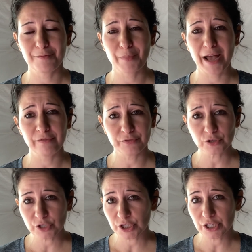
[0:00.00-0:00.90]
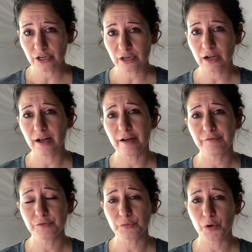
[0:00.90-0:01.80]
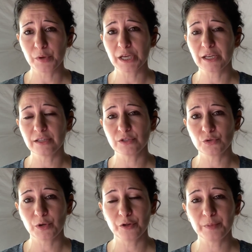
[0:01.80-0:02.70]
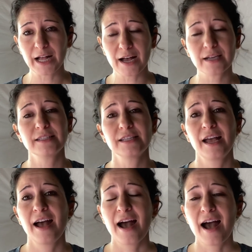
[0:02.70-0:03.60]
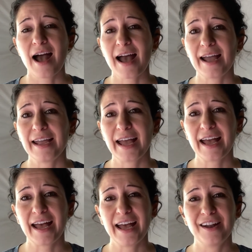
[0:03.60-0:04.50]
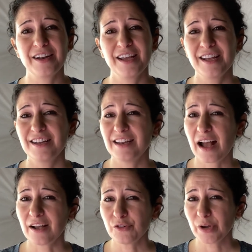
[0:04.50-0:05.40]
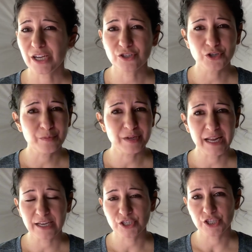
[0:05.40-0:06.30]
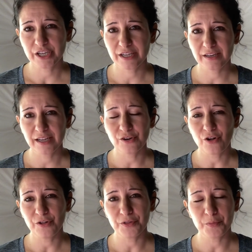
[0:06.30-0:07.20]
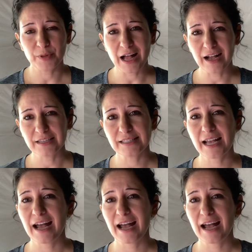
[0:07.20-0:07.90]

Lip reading: In my first year of growing in soil blocks, I had not great germination in all of the blocks.